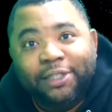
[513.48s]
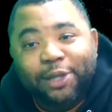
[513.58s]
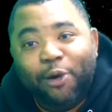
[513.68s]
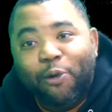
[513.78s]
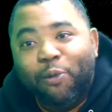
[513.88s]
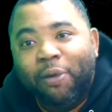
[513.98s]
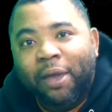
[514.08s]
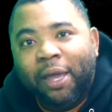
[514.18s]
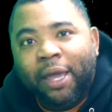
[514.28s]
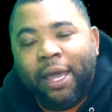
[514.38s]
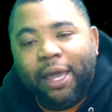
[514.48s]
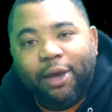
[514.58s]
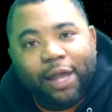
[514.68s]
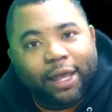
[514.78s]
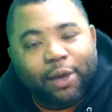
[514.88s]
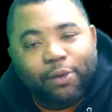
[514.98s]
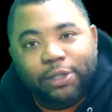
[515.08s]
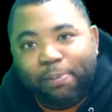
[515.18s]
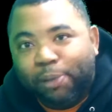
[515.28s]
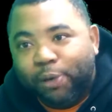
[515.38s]
So. It
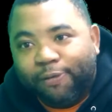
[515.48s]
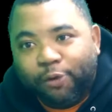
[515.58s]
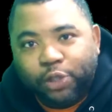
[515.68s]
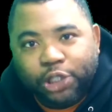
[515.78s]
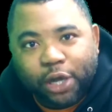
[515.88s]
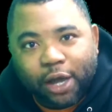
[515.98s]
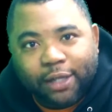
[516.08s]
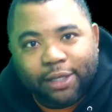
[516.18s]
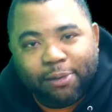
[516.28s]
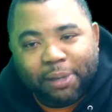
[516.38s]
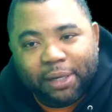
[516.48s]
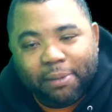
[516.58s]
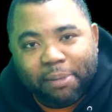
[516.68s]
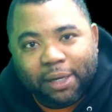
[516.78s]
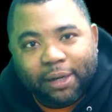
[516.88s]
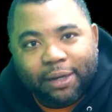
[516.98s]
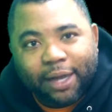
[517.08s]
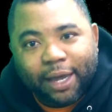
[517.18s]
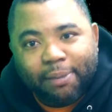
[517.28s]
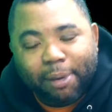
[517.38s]
was a beautiful shot, in the middle of the
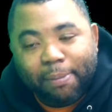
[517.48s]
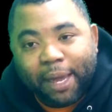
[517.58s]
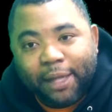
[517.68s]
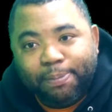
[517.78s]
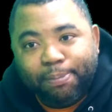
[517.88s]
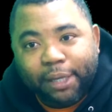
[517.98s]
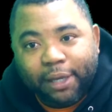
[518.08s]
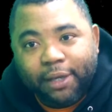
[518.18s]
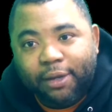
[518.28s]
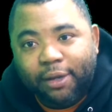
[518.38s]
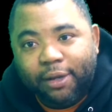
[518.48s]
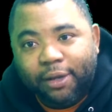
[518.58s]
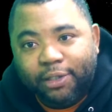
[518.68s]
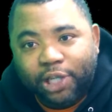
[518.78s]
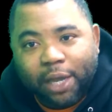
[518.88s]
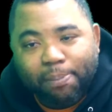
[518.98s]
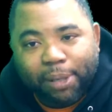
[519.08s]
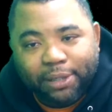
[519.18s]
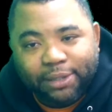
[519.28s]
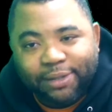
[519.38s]
night. My man P, J
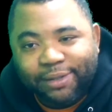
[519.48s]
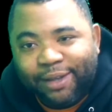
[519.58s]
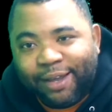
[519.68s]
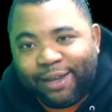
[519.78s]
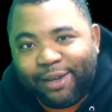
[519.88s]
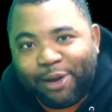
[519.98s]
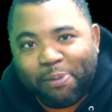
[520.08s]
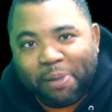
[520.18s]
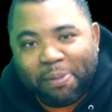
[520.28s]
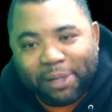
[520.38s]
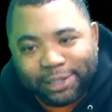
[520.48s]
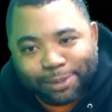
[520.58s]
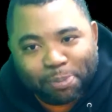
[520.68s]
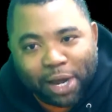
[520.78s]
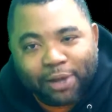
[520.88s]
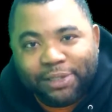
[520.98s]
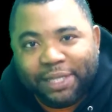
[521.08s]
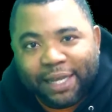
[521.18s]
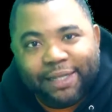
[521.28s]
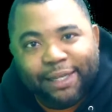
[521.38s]
Pizzle, Mr.
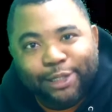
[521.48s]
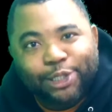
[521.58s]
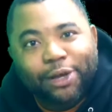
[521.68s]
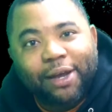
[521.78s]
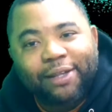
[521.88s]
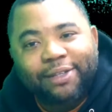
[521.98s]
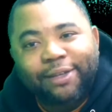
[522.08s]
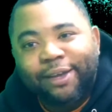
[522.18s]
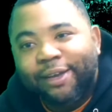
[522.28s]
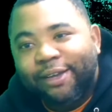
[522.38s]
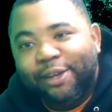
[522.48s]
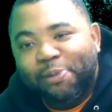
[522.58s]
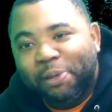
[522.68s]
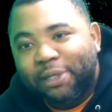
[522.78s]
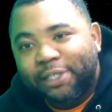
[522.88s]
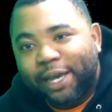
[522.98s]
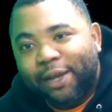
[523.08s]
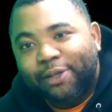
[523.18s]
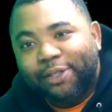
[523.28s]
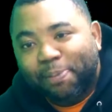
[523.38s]
Brownskin did a shot. Big shout
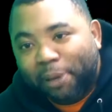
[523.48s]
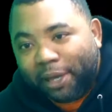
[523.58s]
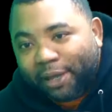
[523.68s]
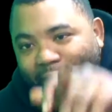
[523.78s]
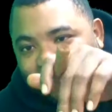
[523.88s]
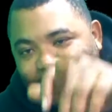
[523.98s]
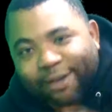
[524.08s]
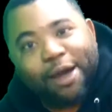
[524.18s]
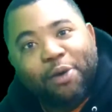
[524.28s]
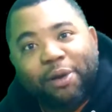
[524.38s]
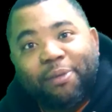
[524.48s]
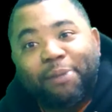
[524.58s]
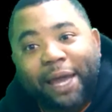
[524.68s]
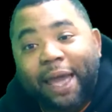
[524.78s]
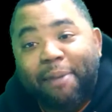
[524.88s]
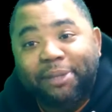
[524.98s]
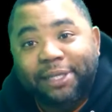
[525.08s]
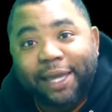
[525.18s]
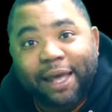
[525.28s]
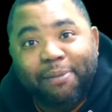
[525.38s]
out to P, out in my
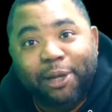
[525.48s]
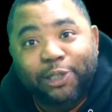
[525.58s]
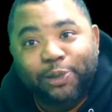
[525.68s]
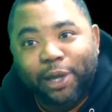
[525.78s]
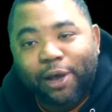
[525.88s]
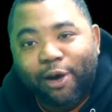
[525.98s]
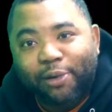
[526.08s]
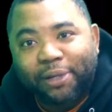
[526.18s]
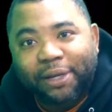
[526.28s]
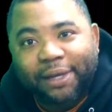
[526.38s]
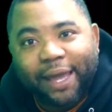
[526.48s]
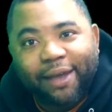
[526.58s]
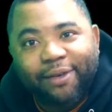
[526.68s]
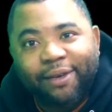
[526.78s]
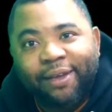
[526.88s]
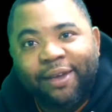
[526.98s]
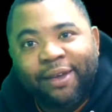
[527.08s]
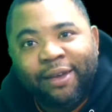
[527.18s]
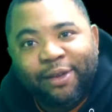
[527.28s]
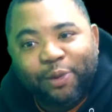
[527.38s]
MTL, Montreal, holding it down,
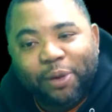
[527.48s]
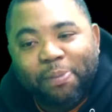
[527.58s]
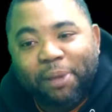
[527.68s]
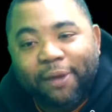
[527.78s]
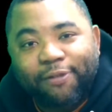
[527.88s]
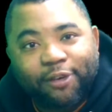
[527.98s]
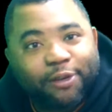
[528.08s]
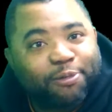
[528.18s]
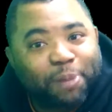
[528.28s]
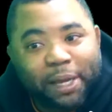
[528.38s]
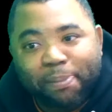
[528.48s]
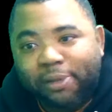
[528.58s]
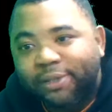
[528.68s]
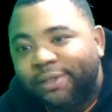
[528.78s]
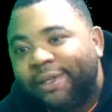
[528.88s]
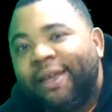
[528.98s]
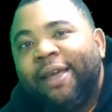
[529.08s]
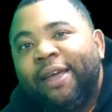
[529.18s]
doing it big for his peoples.